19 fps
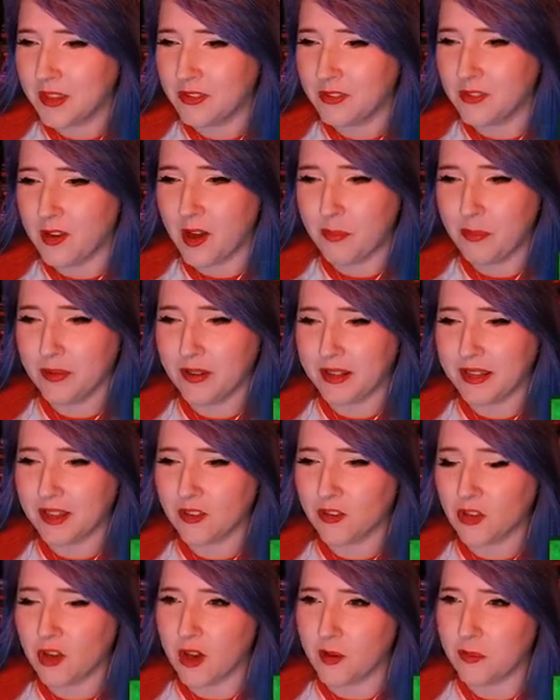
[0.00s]
Not a pleasant
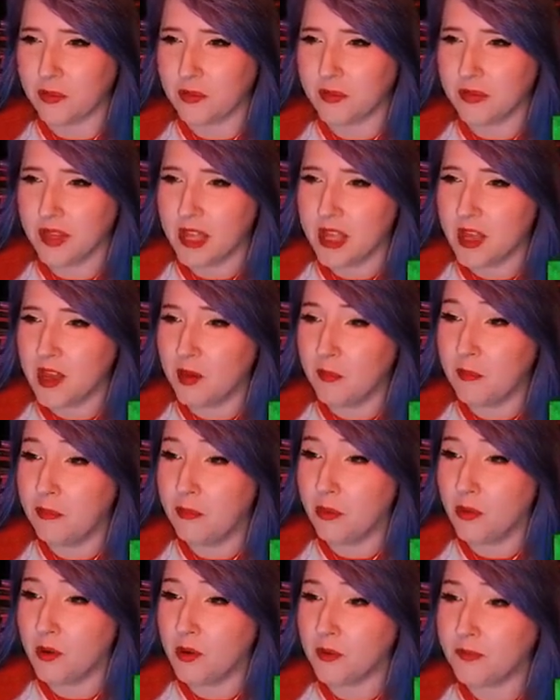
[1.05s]
job.
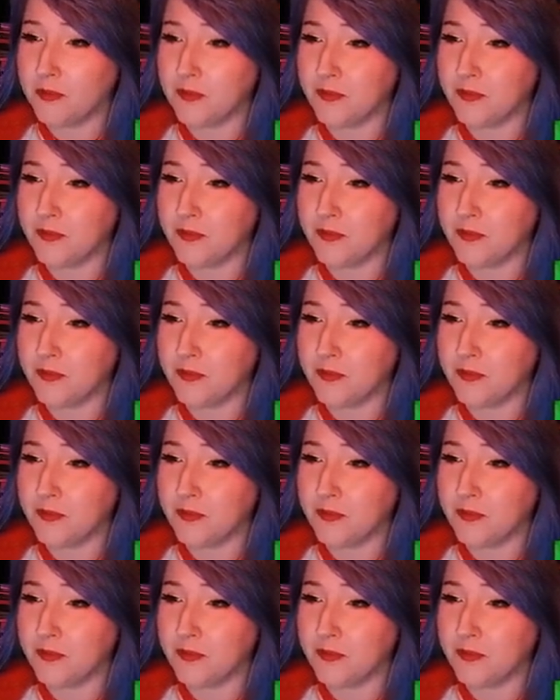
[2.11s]
But...